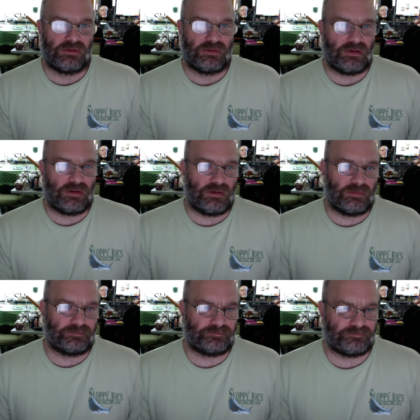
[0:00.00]

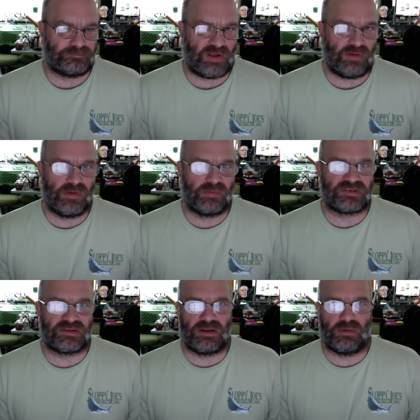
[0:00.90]
Um, I remember
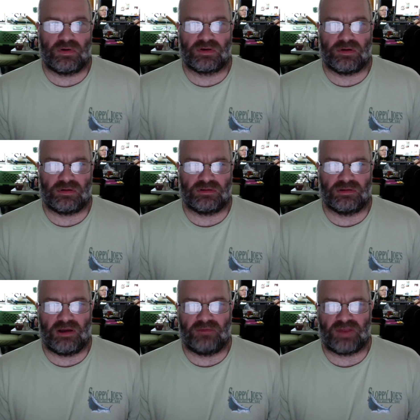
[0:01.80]
seeing one called
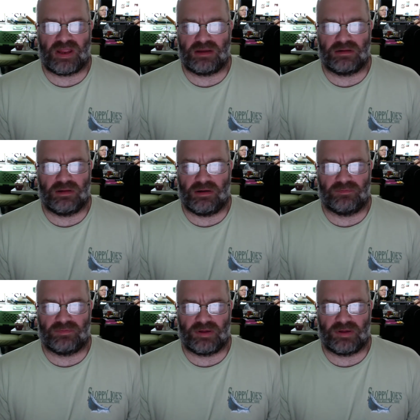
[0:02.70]
Love Hate Love.